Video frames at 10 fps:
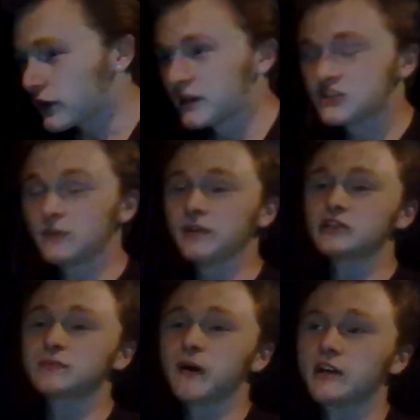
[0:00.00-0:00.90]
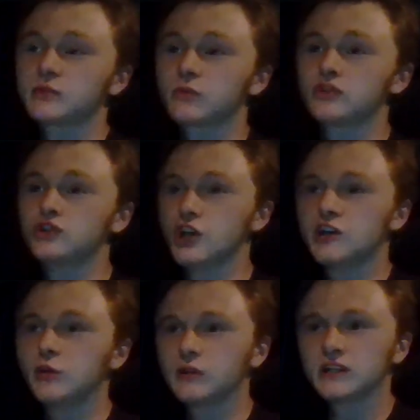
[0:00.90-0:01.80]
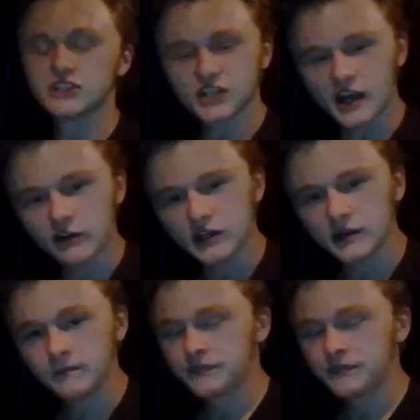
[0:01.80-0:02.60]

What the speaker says: And some of those spots were genuinely scary.